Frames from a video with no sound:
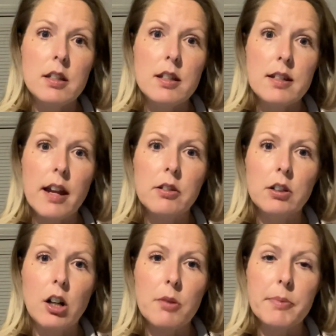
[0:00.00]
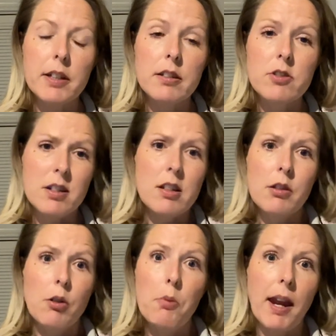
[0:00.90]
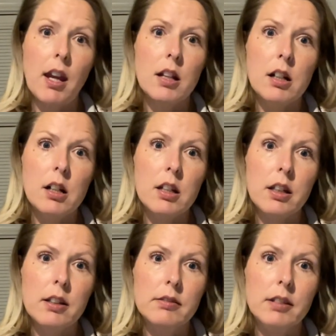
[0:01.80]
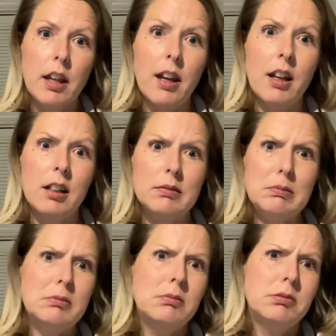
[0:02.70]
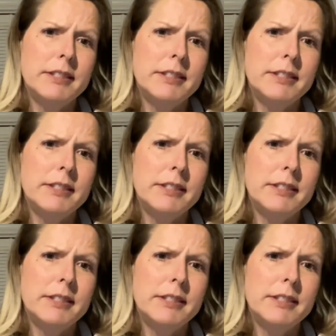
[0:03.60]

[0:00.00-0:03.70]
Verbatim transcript: designer garment just to throw paint on it. Yeah, ooh,